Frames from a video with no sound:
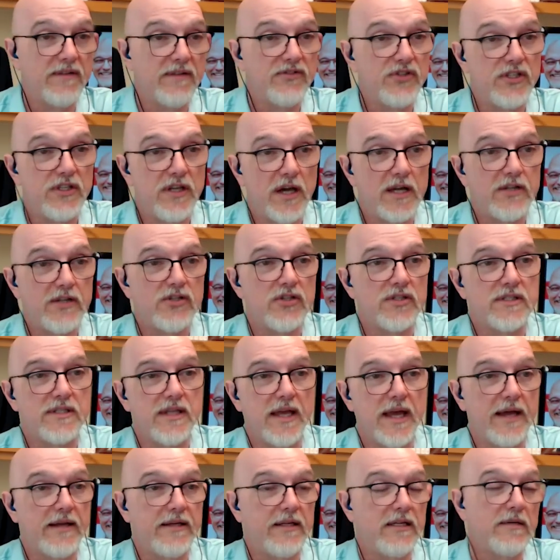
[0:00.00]
And if she
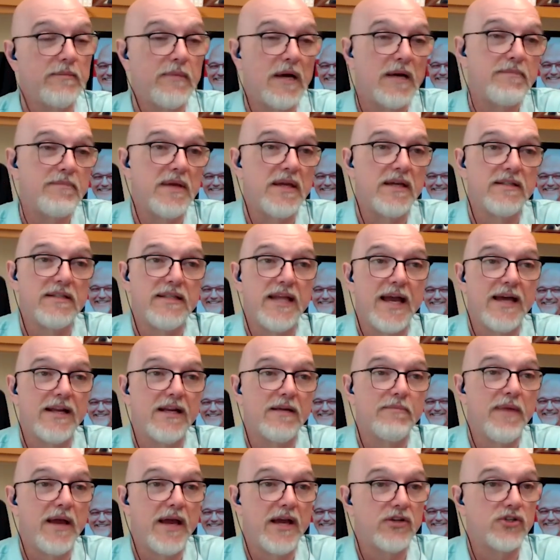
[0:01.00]
dodges that, then it might be a
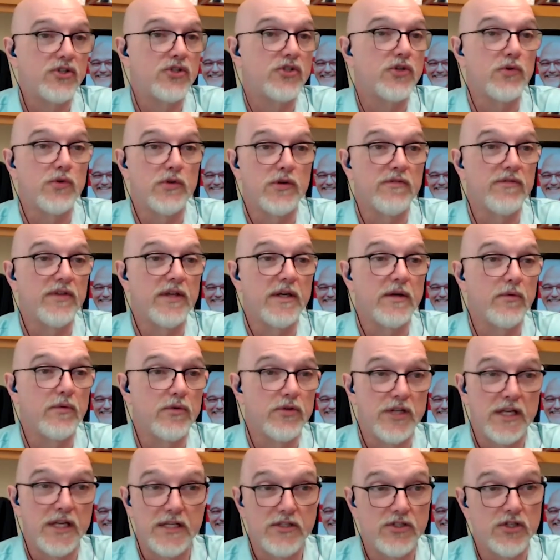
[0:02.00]
Dana Bash sort of thing
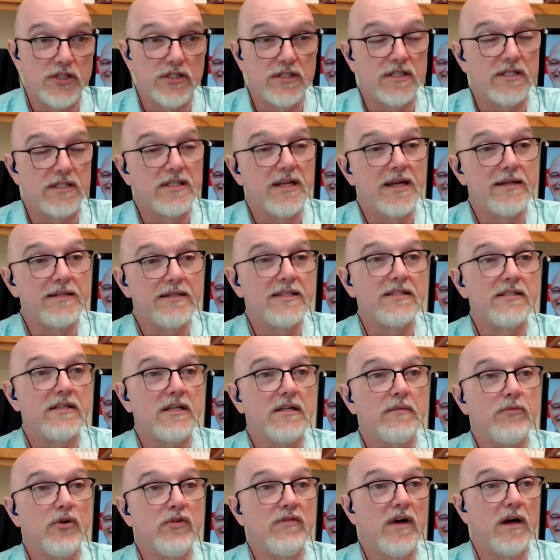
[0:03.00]
where he just decides he's
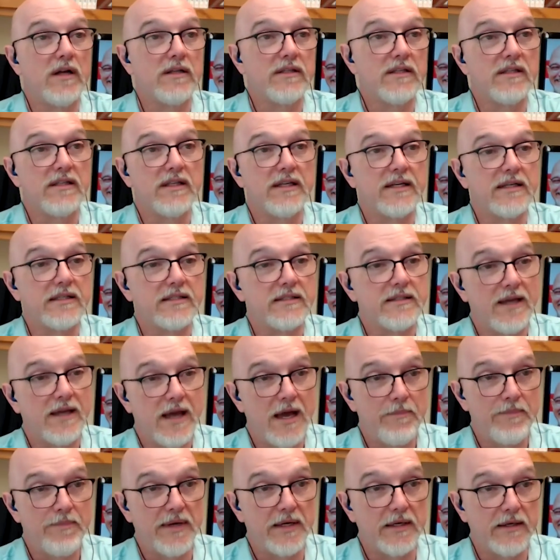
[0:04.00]
going to move on to the next
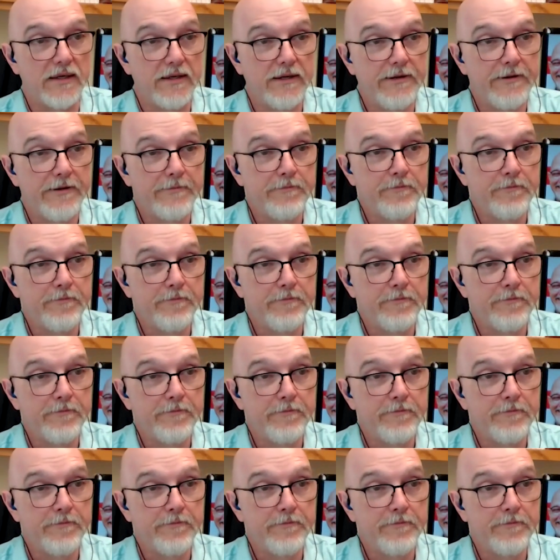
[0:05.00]
topic.